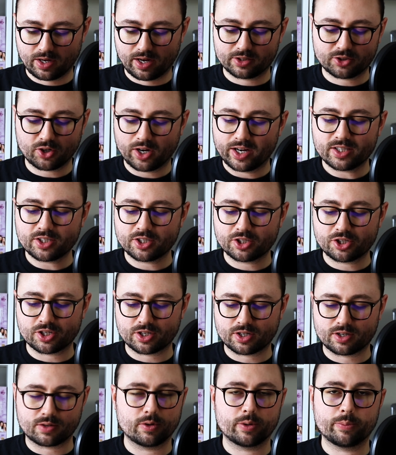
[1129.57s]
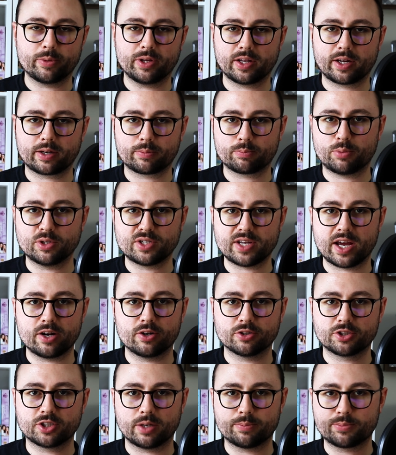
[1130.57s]
So I guess it's just gonna be like
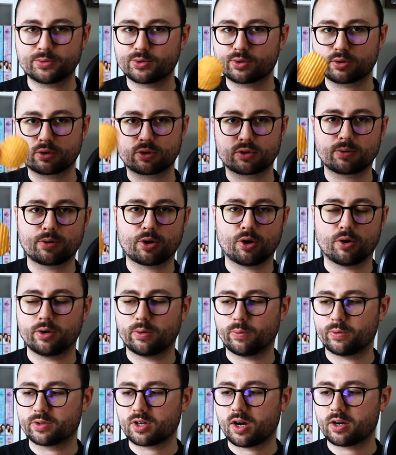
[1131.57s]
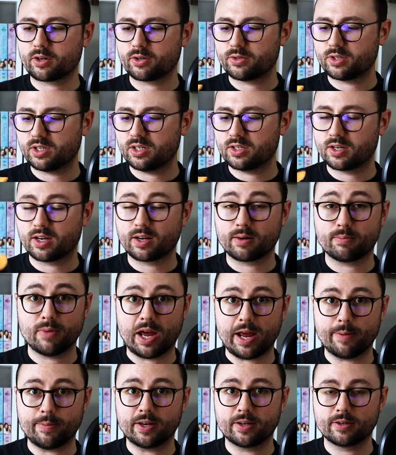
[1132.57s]
potato chips coated with taco seasoning.
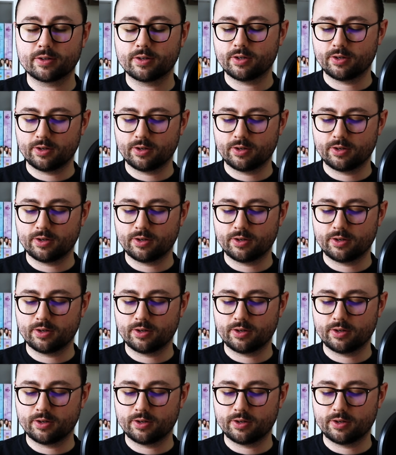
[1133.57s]
Maybe.